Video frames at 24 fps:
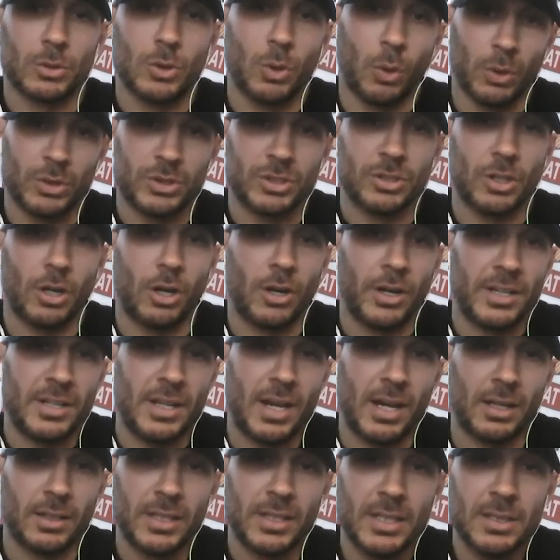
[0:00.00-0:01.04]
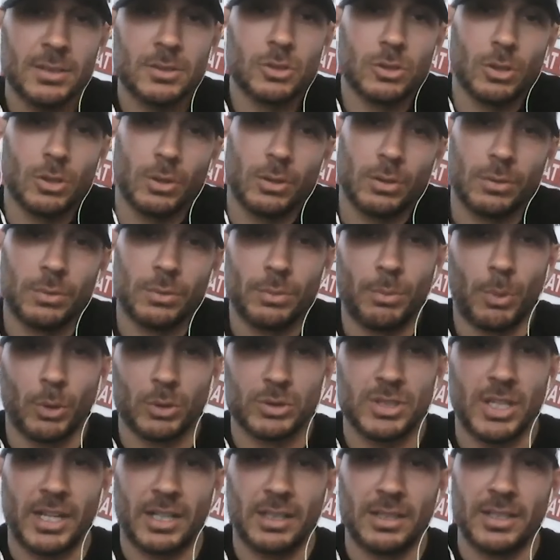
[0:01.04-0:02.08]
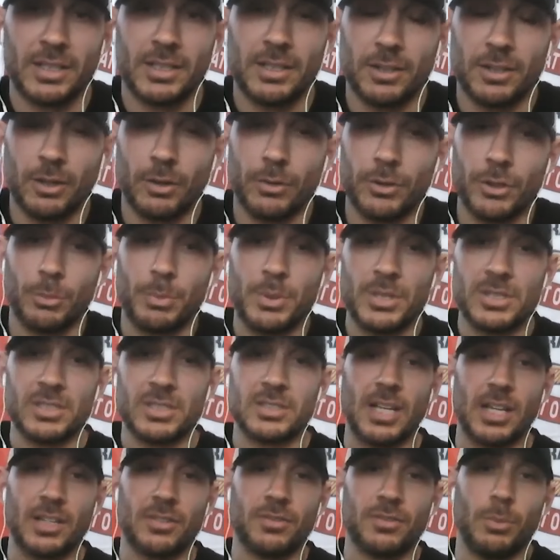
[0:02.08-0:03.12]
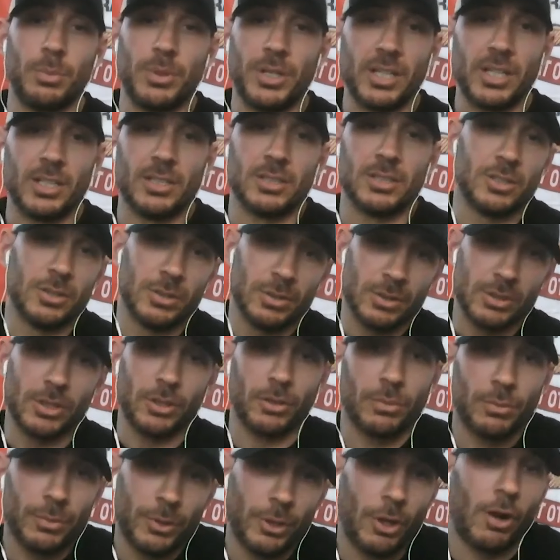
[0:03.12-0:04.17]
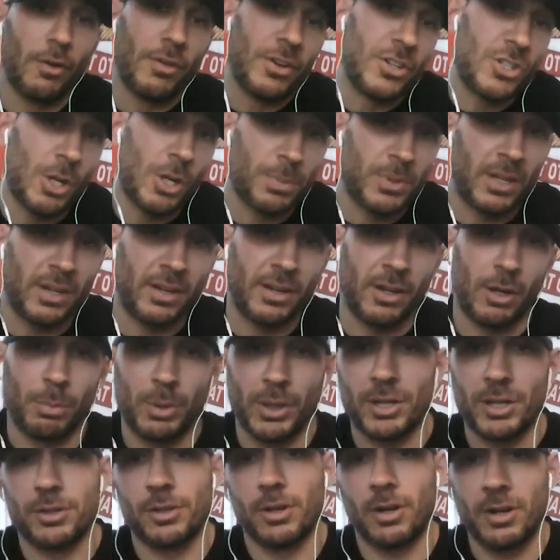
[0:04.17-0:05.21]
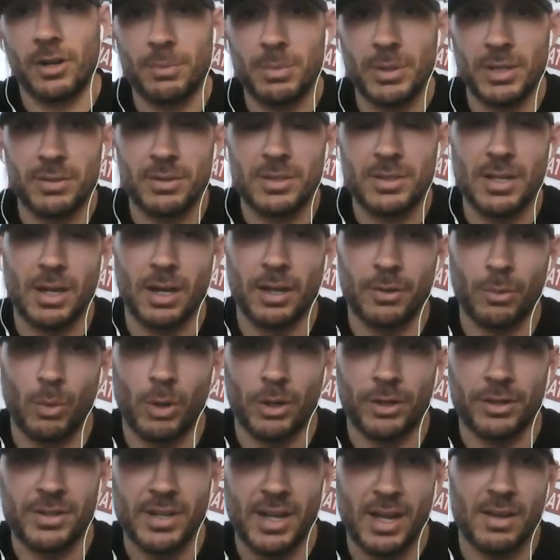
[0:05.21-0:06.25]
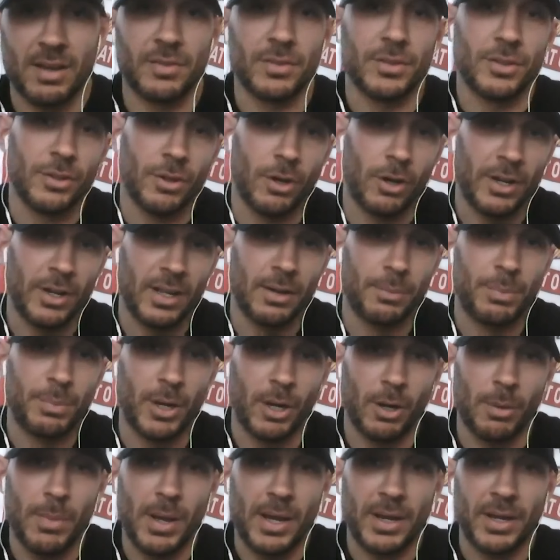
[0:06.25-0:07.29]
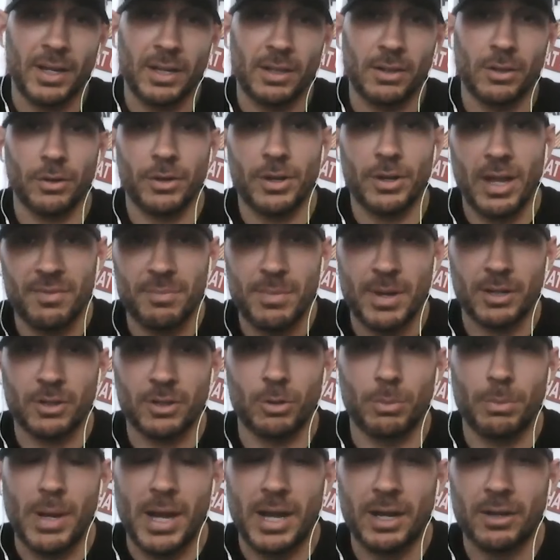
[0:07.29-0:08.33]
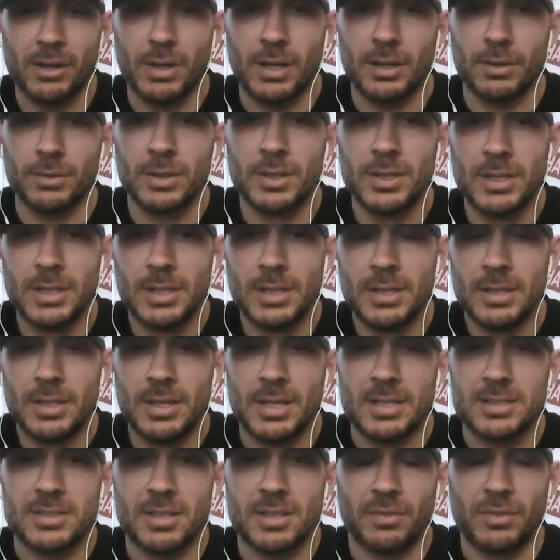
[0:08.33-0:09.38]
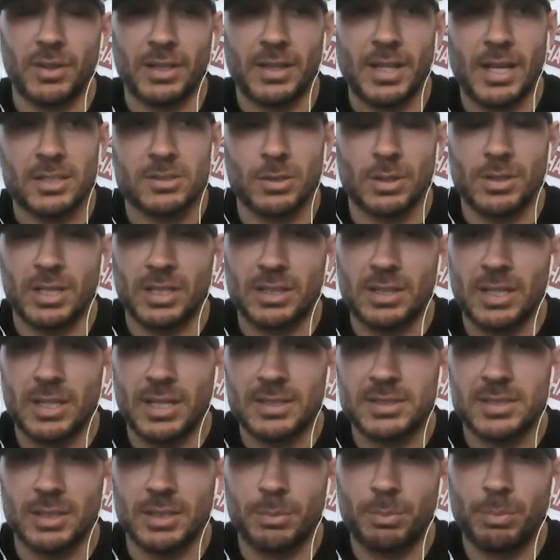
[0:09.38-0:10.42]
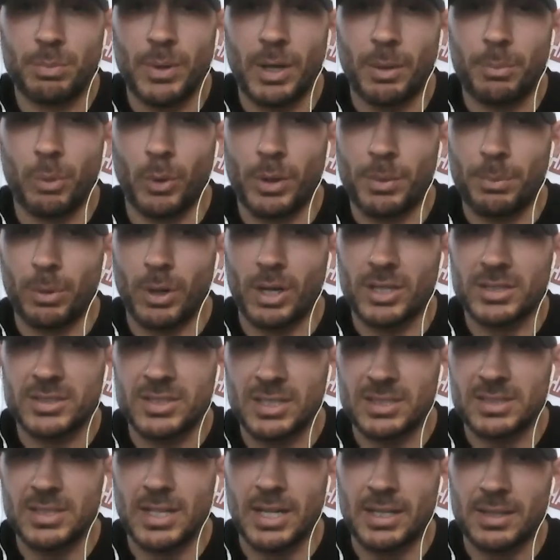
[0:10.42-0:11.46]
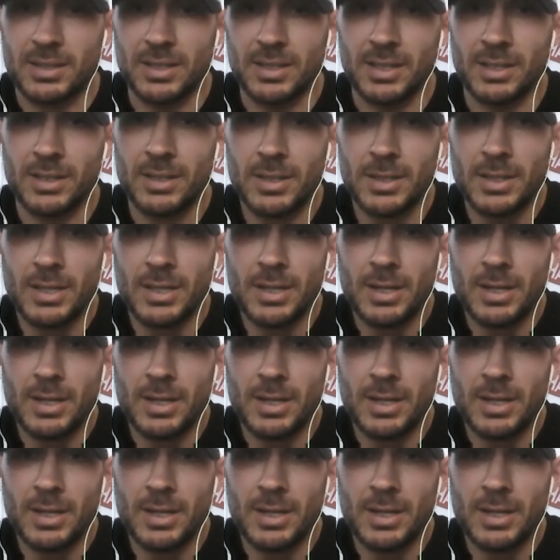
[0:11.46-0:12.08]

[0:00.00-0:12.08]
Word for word: courses already dialed in. So most likely, you know, you'll be successful because you already jumped out of an airplane, you already been underwater diving, you already have paramedic or you have medical background and stuff like that. So I think that's a point process at the